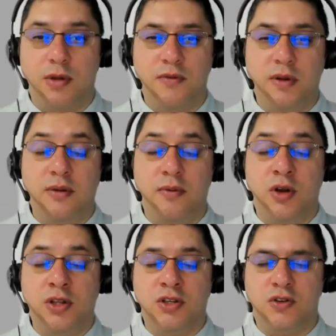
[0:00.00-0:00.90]
even the
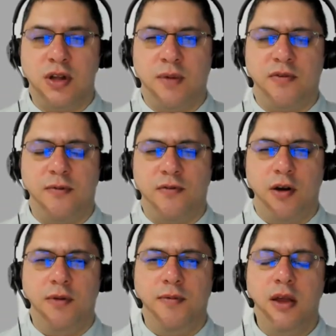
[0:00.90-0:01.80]
British time frame,
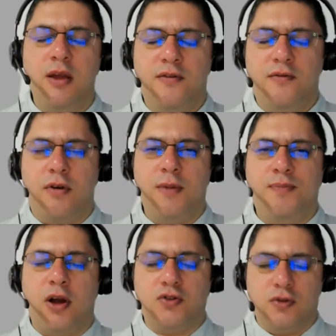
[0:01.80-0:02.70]
very, very
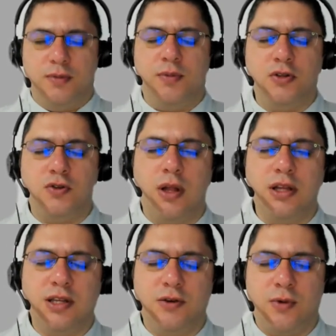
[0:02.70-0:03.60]
punctual.
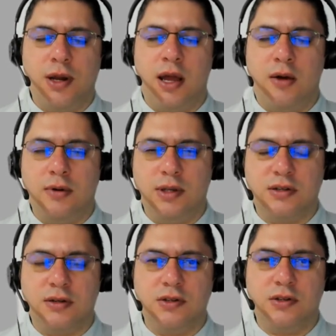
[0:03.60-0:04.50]
Punctuality right now is
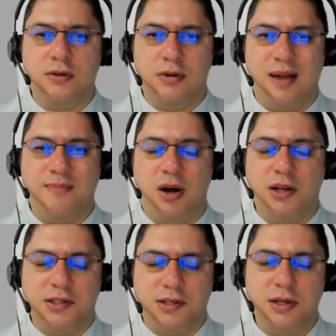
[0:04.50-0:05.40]
considered a
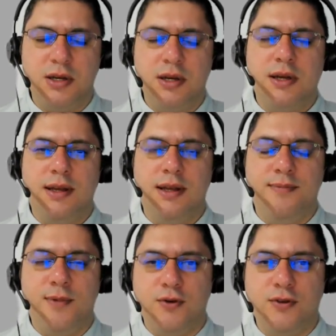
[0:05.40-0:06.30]
must
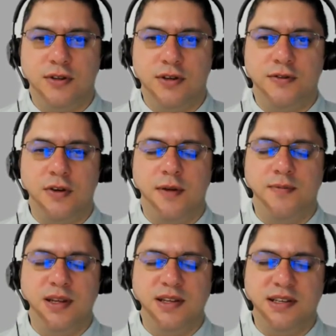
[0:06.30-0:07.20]
in most of a
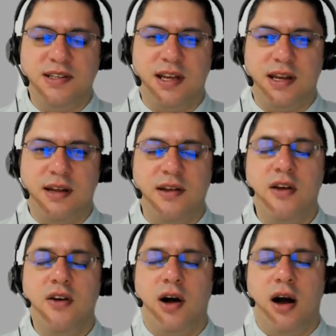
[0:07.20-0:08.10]
business setting.
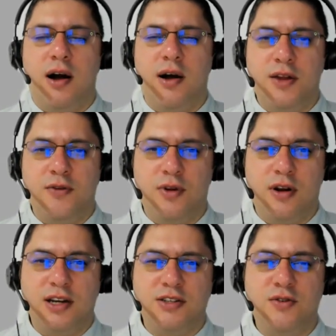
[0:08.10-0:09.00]
Uh, in
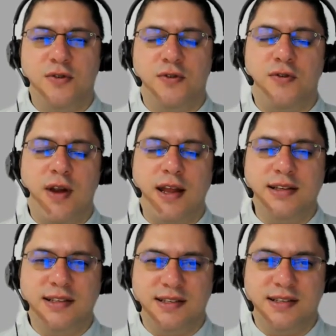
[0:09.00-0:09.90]
regards to
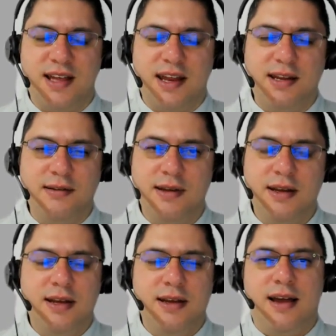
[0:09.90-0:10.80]
friend setting,
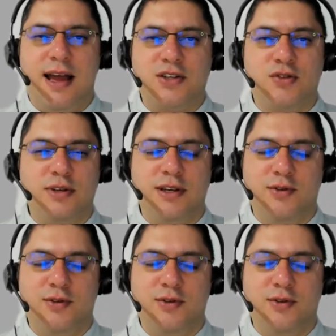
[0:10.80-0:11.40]
actually